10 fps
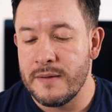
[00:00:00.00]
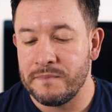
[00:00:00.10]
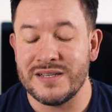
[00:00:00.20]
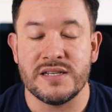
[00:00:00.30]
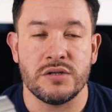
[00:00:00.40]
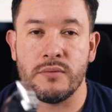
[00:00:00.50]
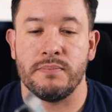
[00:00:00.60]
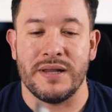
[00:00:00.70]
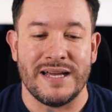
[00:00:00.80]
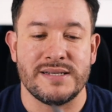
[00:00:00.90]
This is all
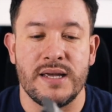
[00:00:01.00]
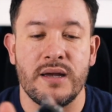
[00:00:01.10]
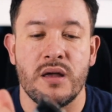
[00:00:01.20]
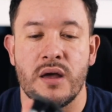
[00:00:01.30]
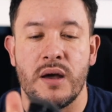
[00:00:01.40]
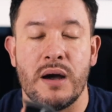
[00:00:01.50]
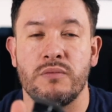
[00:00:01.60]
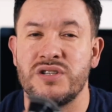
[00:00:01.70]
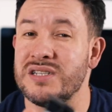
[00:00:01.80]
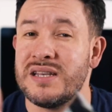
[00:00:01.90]
plastic,
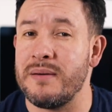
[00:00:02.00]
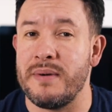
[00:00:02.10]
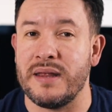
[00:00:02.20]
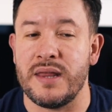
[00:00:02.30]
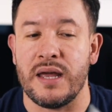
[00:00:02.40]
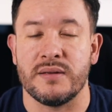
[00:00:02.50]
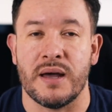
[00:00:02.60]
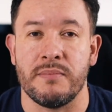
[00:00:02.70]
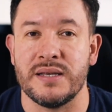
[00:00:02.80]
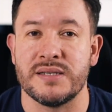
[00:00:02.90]
which is not a bad thing.
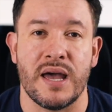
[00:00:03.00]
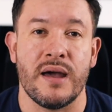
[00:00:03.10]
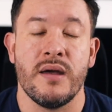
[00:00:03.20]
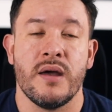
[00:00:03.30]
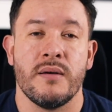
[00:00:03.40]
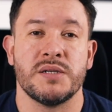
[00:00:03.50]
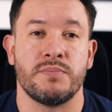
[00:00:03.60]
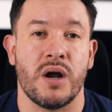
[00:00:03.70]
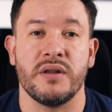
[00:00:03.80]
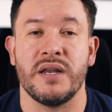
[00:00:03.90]
That means that it's
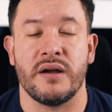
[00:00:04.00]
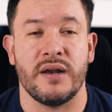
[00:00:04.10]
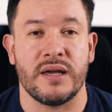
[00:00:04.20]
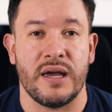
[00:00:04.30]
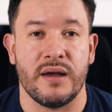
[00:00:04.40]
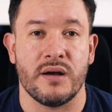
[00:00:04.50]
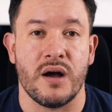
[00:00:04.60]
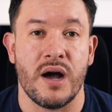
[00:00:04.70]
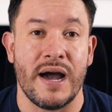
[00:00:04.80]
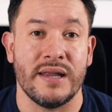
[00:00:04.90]
probably not gonna get
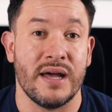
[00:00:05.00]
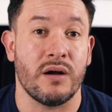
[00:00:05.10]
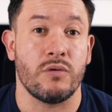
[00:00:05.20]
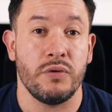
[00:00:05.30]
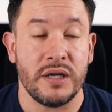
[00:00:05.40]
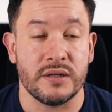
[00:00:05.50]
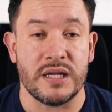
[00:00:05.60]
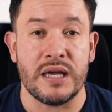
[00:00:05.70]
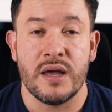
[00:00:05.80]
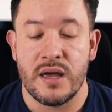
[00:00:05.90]
hot that
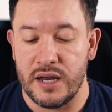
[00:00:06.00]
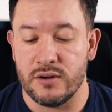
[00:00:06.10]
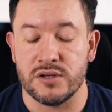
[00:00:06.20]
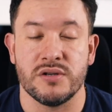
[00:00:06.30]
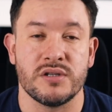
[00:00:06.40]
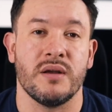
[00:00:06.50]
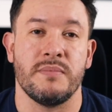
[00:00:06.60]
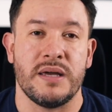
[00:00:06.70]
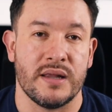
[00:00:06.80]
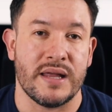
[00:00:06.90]
quickly, and also it's gonna
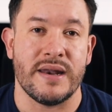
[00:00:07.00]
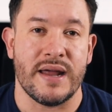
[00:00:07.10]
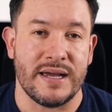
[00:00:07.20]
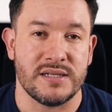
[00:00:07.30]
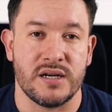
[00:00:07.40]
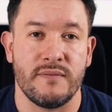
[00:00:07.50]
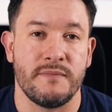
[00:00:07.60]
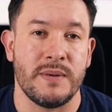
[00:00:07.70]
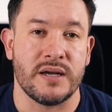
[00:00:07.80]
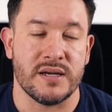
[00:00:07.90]
be a lot nicer
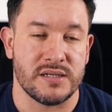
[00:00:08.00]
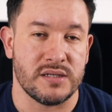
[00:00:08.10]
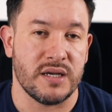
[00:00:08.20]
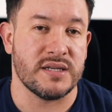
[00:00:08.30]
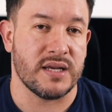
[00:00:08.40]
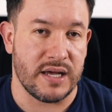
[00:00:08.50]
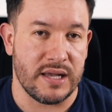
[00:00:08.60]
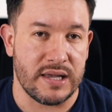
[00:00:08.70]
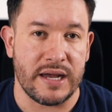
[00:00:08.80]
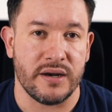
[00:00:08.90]
because it's a
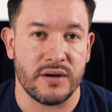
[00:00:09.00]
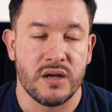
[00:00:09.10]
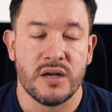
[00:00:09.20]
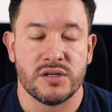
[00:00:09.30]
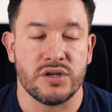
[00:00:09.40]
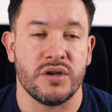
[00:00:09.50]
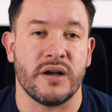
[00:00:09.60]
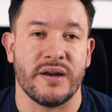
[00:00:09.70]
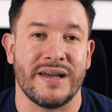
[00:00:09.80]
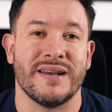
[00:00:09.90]
lot lighter, so you're not
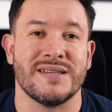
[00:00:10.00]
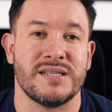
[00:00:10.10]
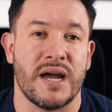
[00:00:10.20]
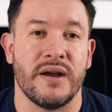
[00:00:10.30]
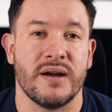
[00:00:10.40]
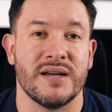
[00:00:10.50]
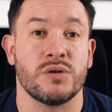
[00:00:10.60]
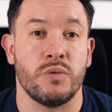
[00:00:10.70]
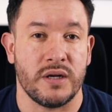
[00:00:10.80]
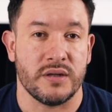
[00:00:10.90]
gonna get as tired as
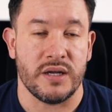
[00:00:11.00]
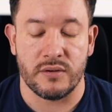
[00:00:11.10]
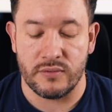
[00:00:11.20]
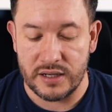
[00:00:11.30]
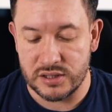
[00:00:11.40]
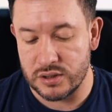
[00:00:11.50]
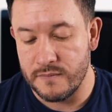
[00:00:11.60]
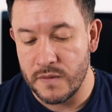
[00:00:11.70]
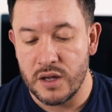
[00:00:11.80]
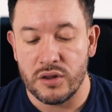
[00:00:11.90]
quickly, right?
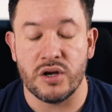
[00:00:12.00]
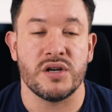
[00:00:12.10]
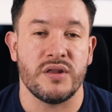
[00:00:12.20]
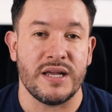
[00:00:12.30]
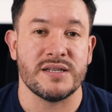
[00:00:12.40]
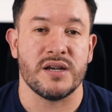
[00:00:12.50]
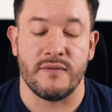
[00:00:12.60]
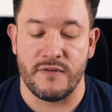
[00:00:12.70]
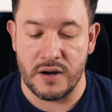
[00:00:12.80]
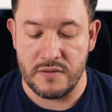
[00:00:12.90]
So those are things that are
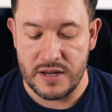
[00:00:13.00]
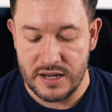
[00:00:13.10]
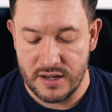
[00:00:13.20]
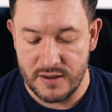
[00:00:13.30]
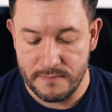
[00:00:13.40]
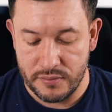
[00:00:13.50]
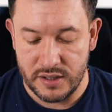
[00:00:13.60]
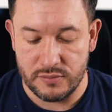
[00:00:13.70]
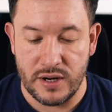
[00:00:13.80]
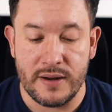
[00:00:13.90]
very
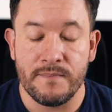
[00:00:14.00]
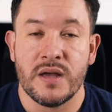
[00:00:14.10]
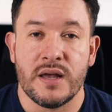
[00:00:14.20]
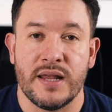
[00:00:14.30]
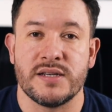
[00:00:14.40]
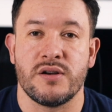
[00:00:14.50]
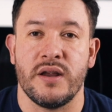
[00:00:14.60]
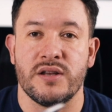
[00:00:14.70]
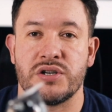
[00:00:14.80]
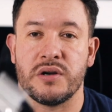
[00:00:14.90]
important, right? Let's go
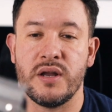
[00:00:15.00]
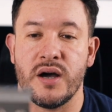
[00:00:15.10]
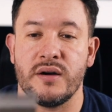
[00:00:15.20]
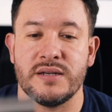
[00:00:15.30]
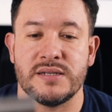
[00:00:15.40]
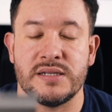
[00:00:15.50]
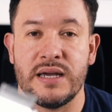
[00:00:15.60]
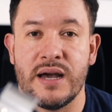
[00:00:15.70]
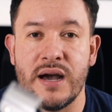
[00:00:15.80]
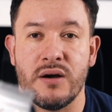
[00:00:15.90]
ahead and turn it on and see
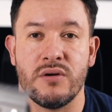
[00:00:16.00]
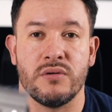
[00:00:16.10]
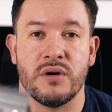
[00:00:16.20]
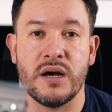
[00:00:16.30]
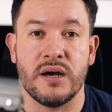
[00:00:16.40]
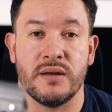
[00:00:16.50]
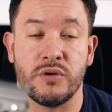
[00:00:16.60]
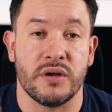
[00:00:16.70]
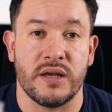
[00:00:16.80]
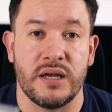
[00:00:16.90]
how
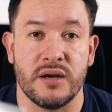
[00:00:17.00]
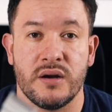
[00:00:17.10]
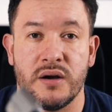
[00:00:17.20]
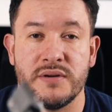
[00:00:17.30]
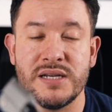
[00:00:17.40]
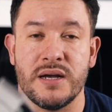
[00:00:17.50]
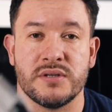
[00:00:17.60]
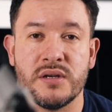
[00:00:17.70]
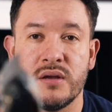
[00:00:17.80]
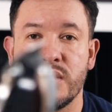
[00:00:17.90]
we're gonna hear how it
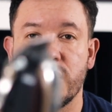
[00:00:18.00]
sounds.